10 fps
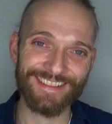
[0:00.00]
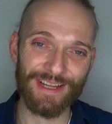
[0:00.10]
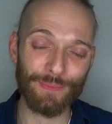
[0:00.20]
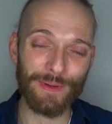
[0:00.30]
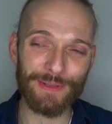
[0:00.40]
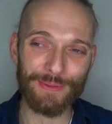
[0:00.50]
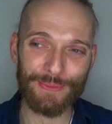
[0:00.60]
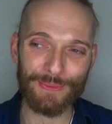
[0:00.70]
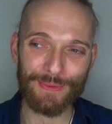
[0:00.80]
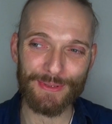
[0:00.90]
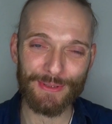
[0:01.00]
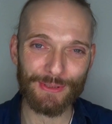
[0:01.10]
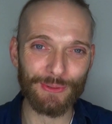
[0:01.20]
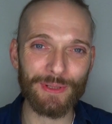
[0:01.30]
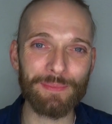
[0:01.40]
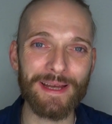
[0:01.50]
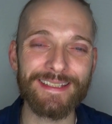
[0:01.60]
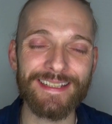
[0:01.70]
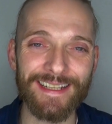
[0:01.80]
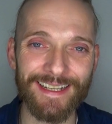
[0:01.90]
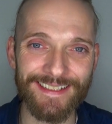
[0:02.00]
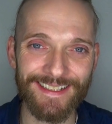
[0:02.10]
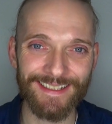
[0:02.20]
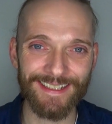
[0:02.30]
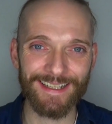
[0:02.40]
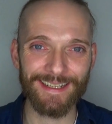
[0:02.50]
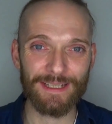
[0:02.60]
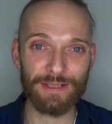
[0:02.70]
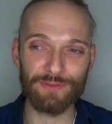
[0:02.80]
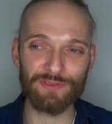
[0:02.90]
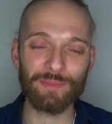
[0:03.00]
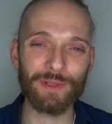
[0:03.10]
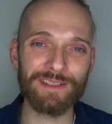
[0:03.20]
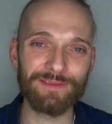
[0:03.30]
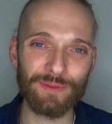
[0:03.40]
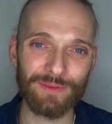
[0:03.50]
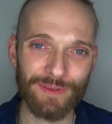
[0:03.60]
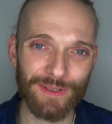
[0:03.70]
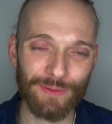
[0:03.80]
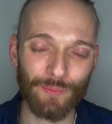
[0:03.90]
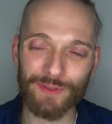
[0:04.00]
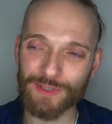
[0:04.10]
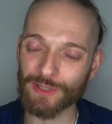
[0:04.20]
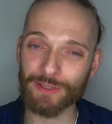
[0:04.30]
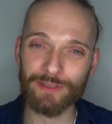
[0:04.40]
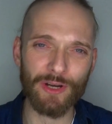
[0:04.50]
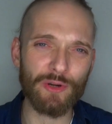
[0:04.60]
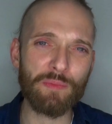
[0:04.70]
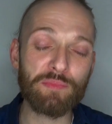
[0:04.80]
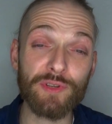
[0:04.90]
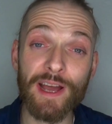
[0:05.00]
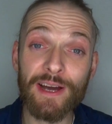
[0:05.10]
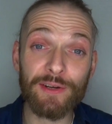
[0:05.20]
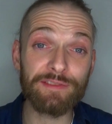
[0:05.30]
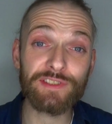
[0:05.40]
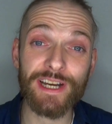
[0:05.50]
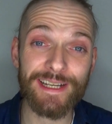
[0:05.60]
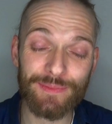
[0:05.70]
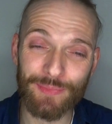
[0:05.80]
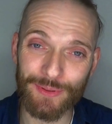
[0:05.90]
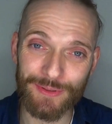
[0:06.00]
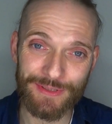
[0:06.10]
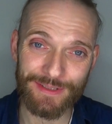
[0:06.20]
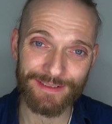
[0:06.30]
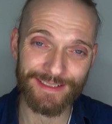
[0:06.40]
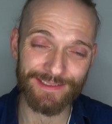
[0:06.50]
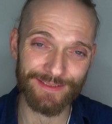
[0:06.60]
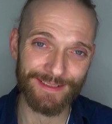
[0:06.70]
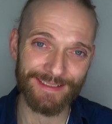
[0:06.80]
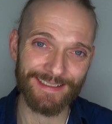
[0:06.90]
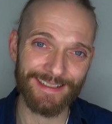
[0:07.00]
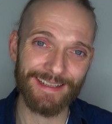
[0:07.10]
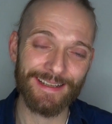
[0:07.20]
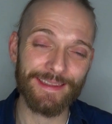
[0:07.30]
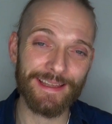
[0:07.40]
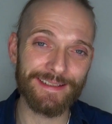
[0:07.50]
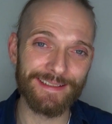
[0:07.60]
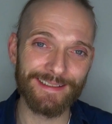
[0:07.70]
And when you go to bed tonight, if you've put even $1 or a prayer, or you've shared a post even, then